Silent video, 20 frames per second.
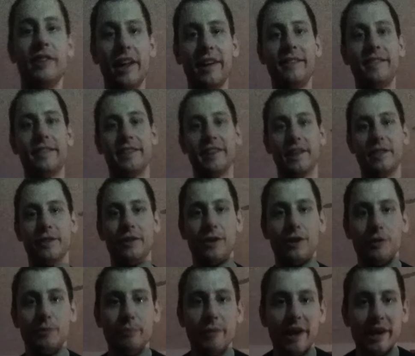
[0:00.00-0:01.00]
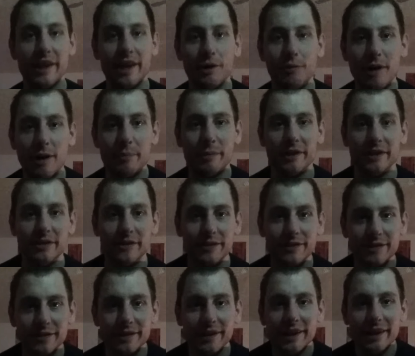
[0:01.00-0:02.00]
less lethal melee
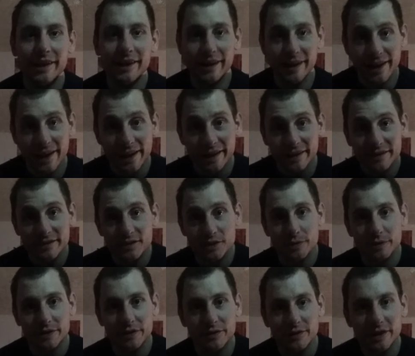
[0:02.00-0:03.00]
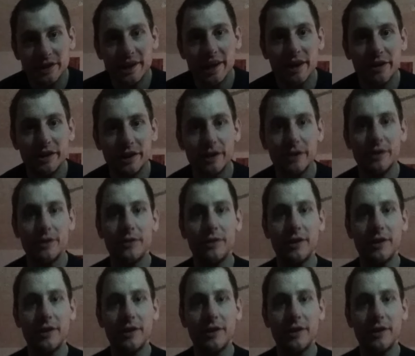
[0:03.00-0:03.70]
weapons. Next, you can see down here the